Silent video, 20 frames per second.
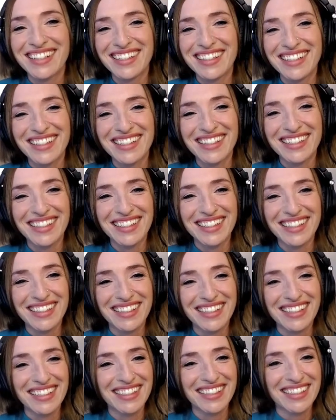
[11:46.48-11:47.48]

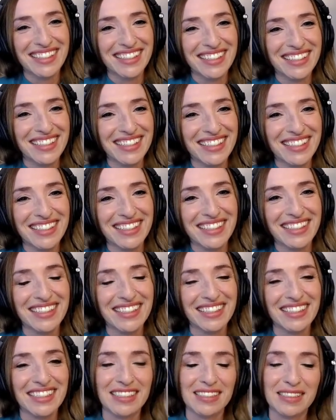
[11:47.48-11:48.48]

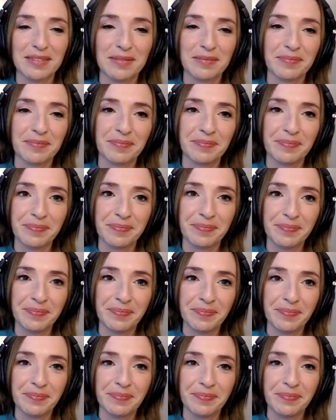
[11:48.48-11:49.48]

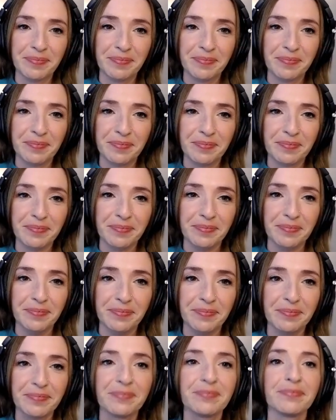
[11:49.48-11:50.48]

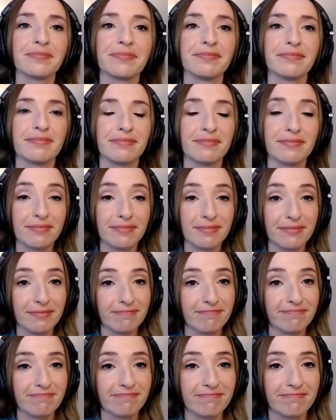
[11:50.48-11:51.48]

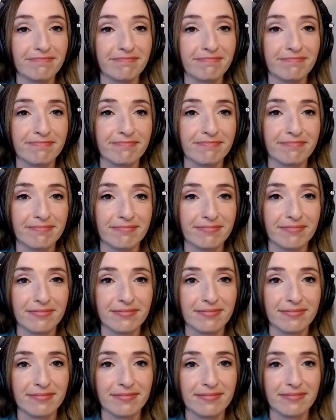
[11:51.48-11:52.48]

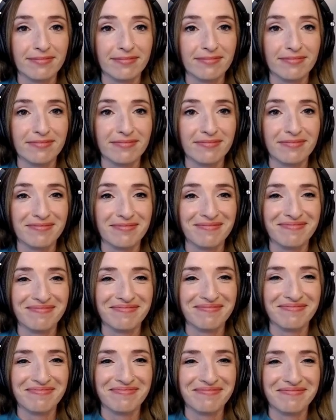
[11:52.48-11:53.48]

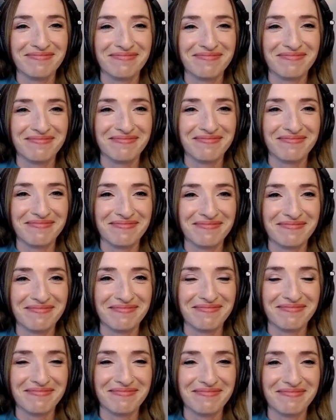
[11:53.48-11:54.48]
The person shown says nothing.